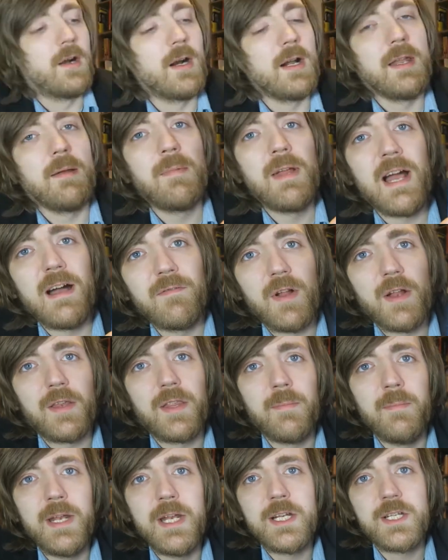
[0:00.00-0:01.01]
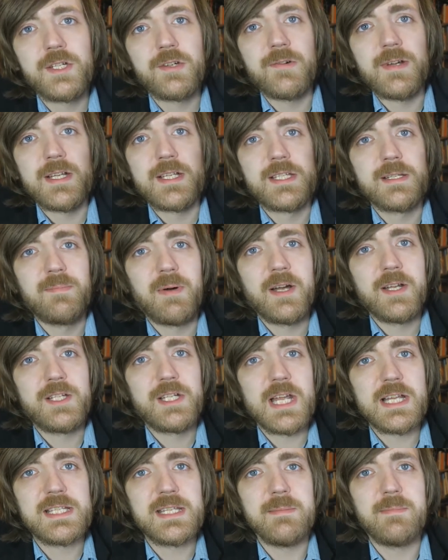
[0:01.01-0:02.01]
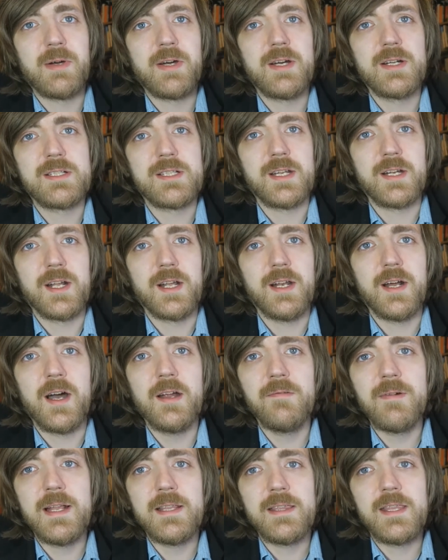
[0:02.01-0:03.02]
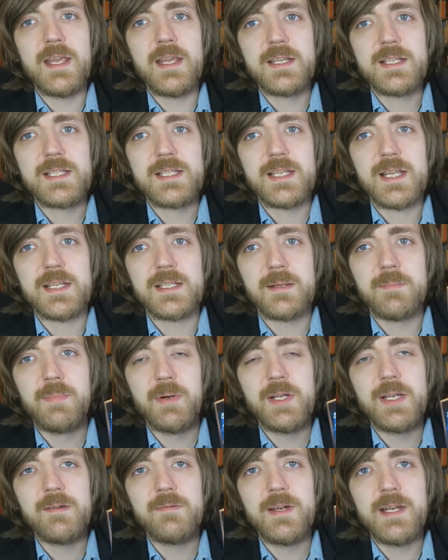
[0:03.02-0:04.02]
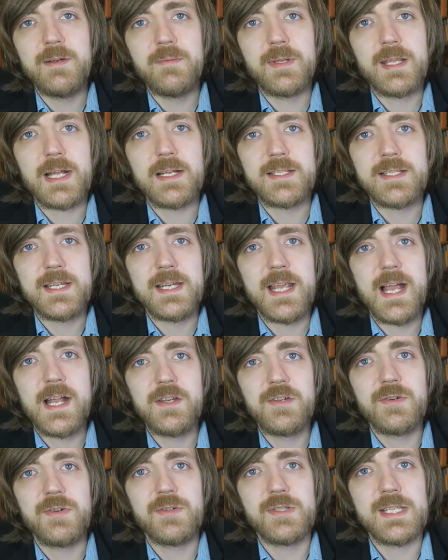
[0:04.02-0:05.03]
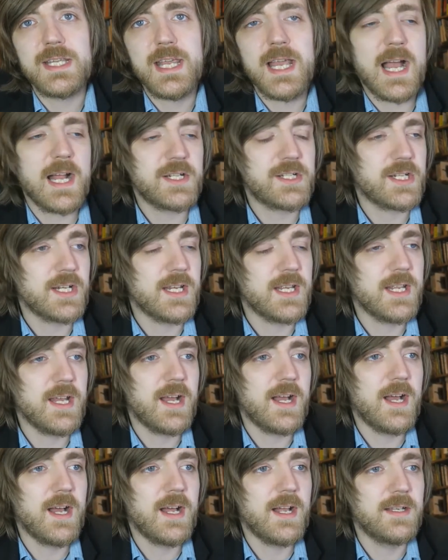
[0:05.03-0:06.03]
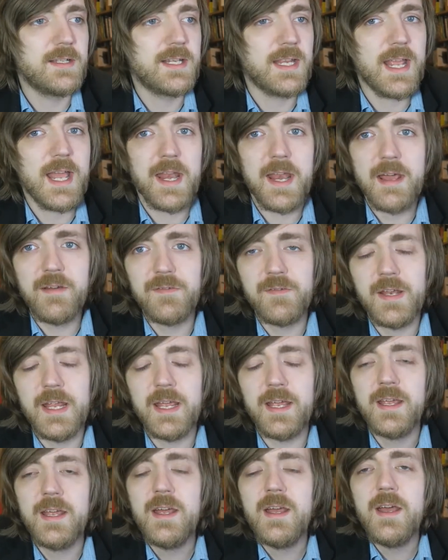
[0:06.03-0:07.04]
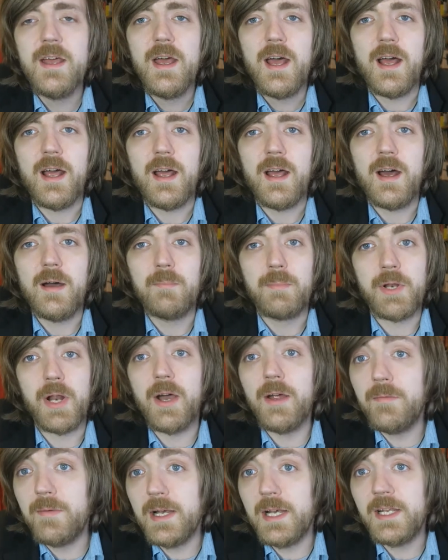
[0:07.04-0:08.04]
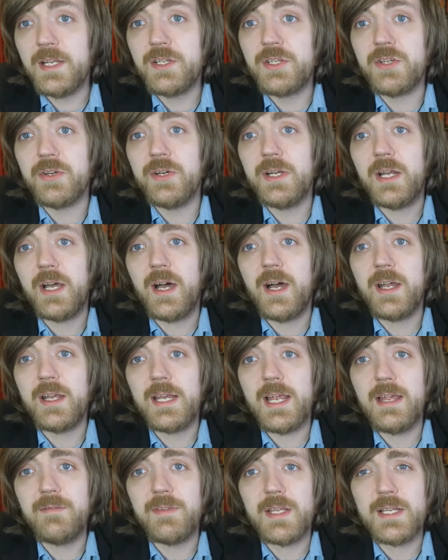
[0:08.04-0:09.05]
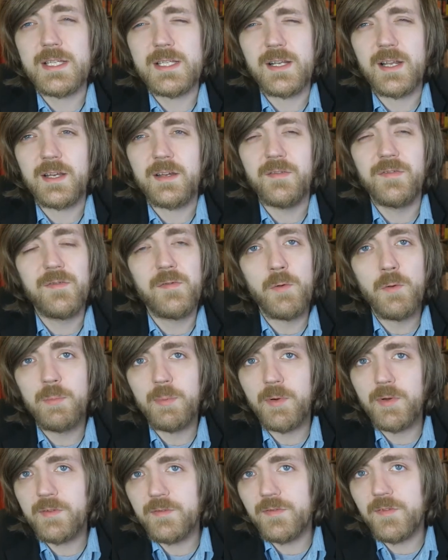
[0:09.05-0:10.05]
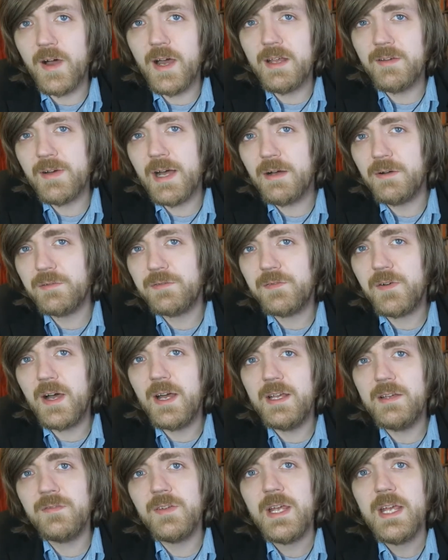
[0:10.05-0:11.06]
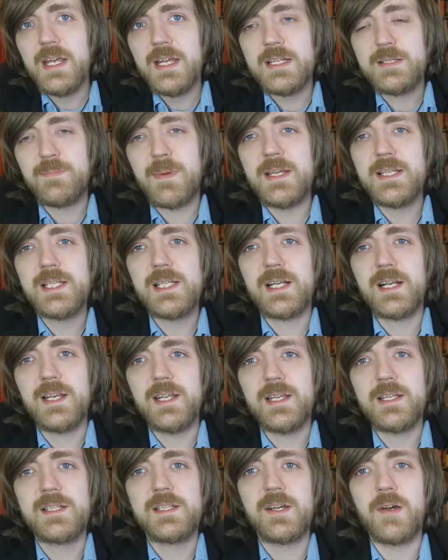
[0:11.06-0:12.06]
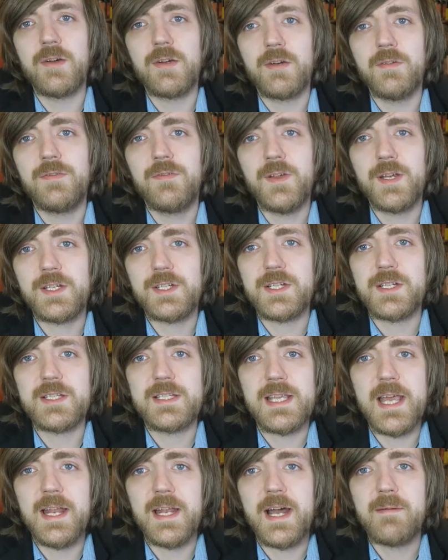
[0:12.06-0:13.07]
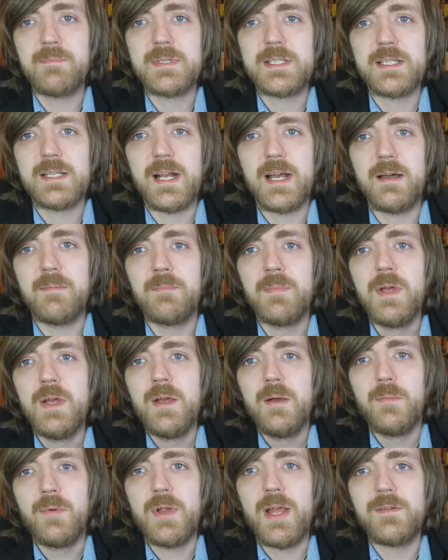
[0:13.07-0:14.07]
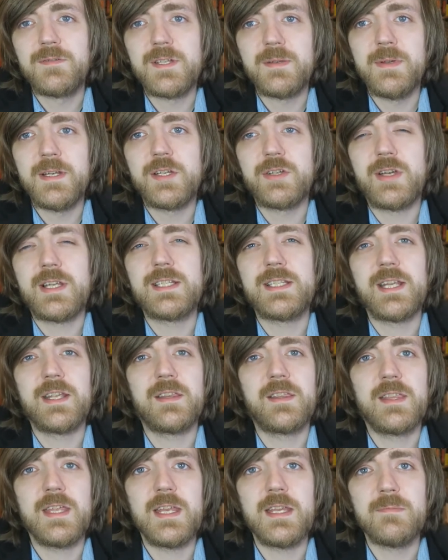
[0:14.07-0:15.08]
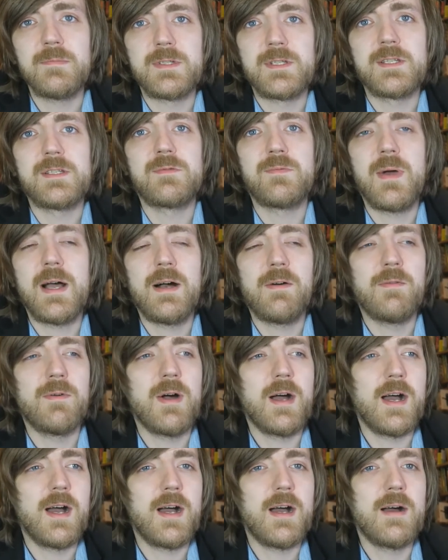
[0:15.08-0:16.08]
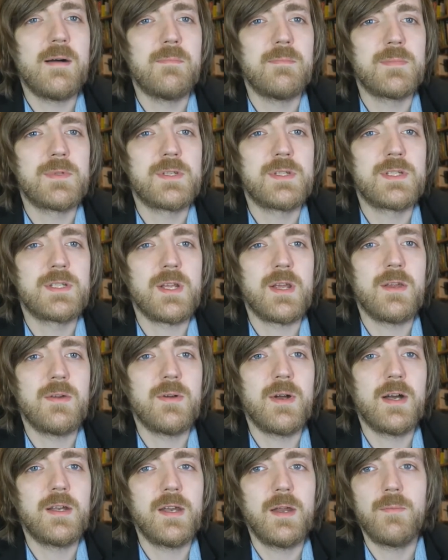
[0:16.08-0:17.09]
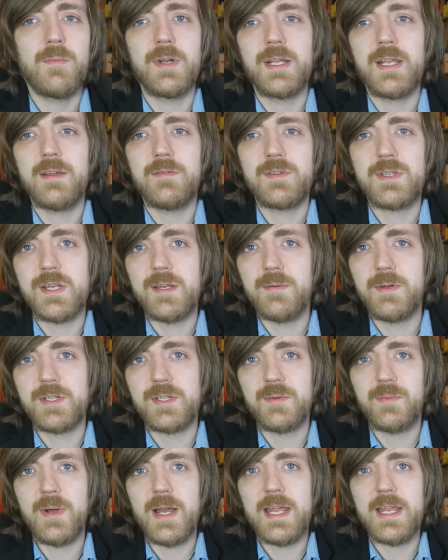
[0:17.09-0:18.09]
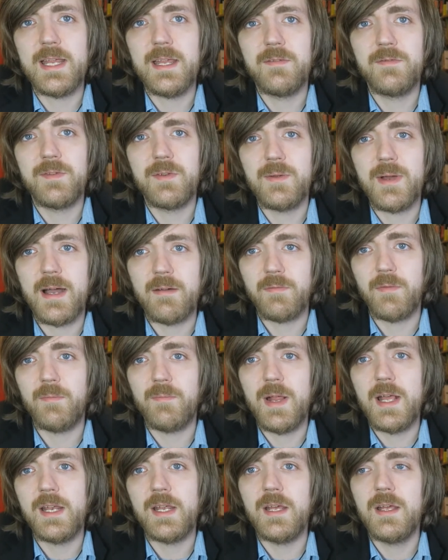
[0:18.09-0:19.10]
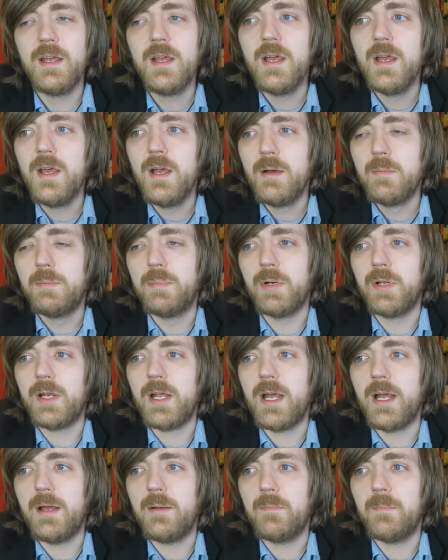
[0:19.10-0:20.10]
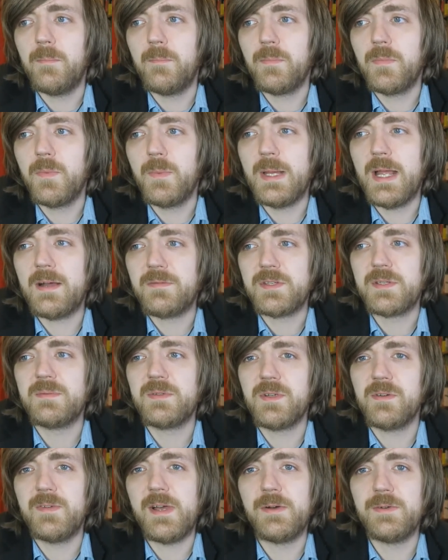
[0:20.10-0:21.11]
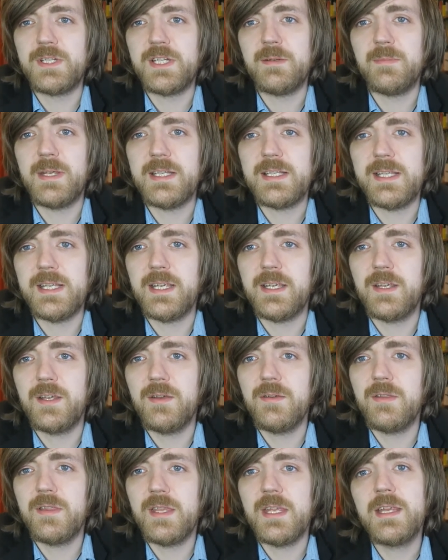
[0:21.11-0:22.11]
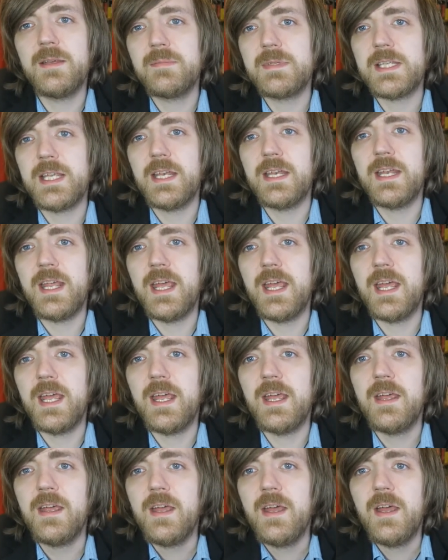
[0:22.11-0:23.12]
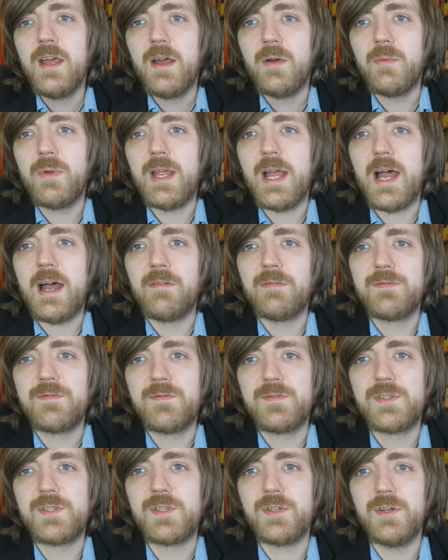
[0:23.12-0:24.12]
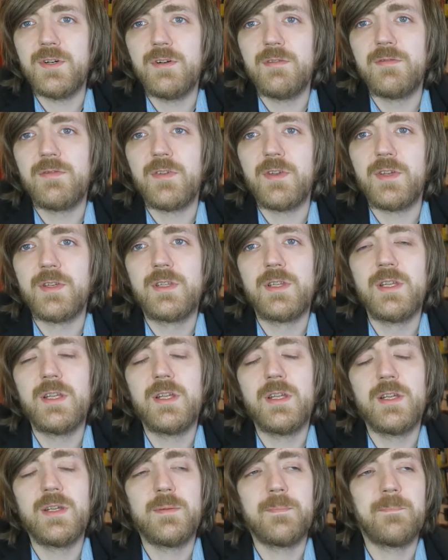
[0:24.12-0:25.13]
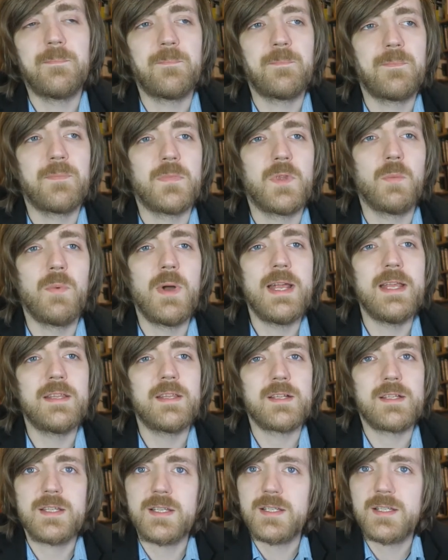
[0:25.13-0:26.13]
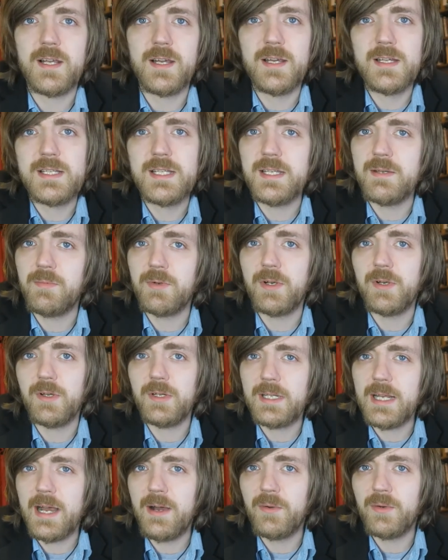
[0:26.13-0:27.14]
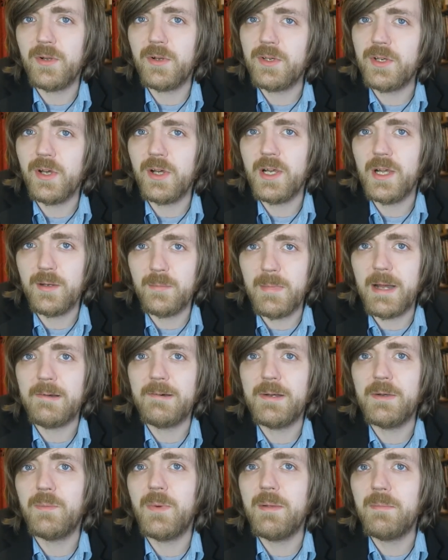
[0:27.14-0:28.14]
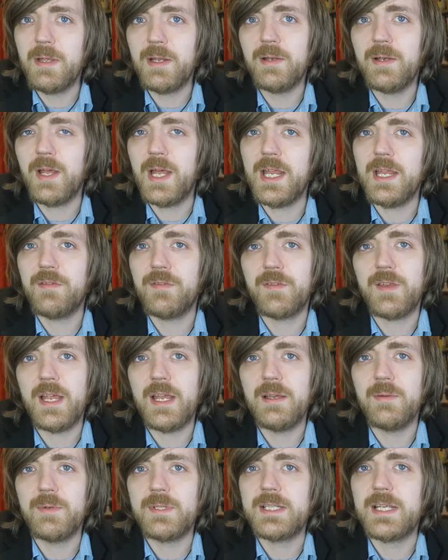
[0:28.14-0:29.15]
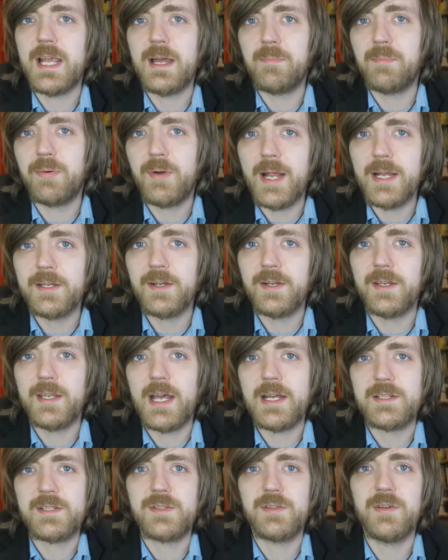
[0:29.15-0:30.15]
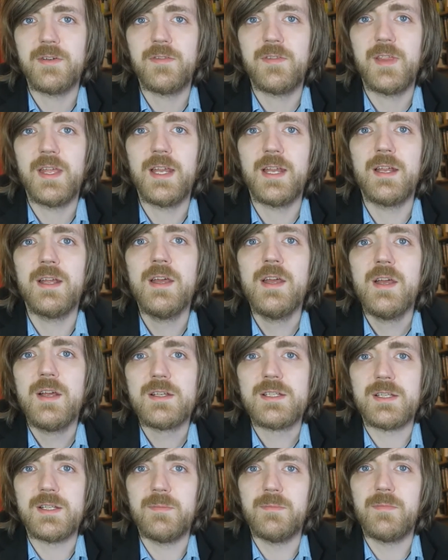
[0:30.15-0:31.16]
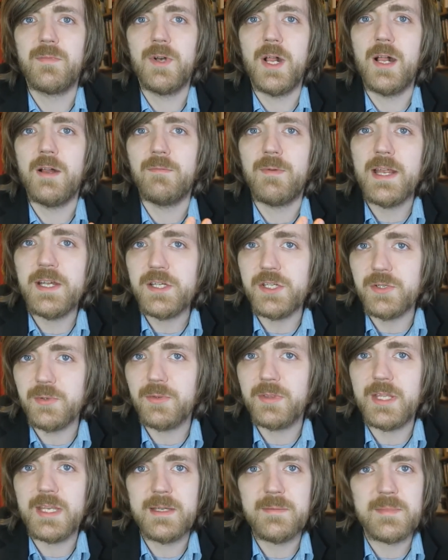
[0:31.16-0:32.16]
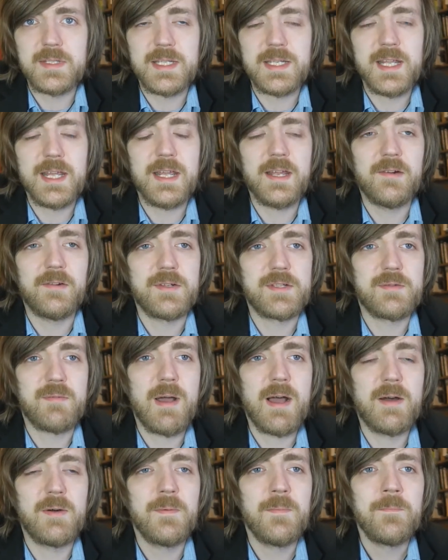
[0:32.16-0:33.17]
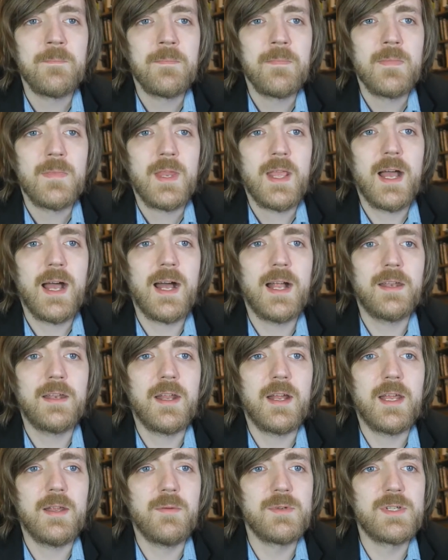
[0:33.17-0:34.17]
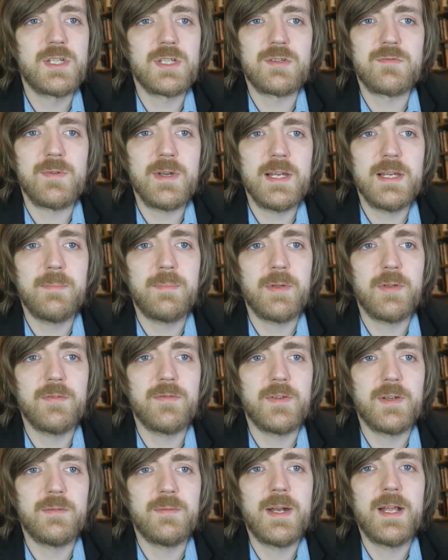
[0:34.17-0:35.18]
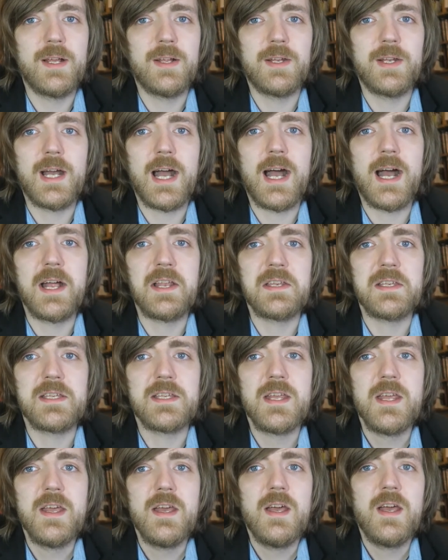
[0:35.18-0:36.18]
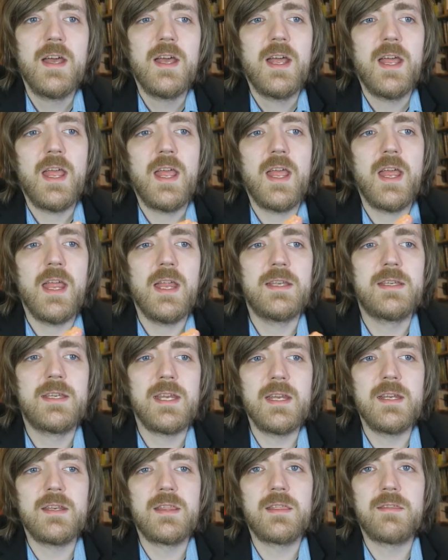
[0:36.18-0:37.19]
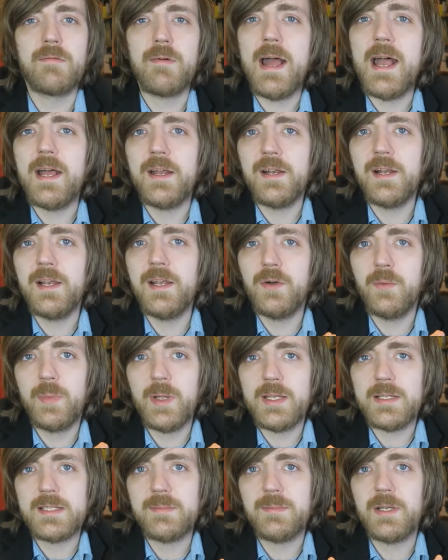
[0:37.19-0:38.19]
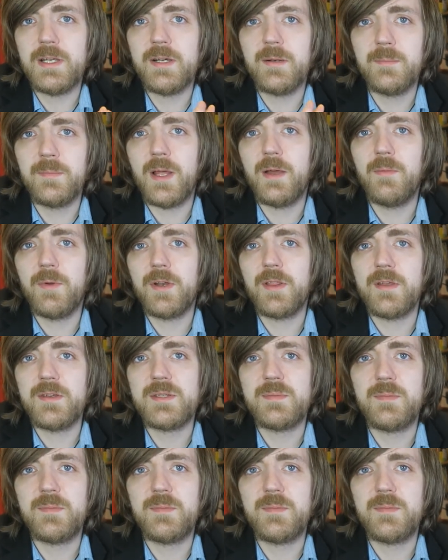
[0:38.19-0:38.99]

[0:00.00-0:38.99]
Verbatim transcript: All right, then we have The Miniaturist by Jessie Burton, and I read this as a buddy read with Anthony Andrews. He actually uh, DNF'd it. Uh, but I really enjoyed it. I gave this like a 4.5 out of 5. It's basically historical fiction set in Amsterdam. We have some interesting themes as well, um, so I don't want to give too much away if you haven't read it. But um, we have some sort of LGBTQ themes in here. We have sort of the the way that society would look down on young unmarried women if they were to get pregnant, that sort of thing. Some uh, racial themes in here as well, and it was just really beautifully written and it did threaten a little bit to become like one of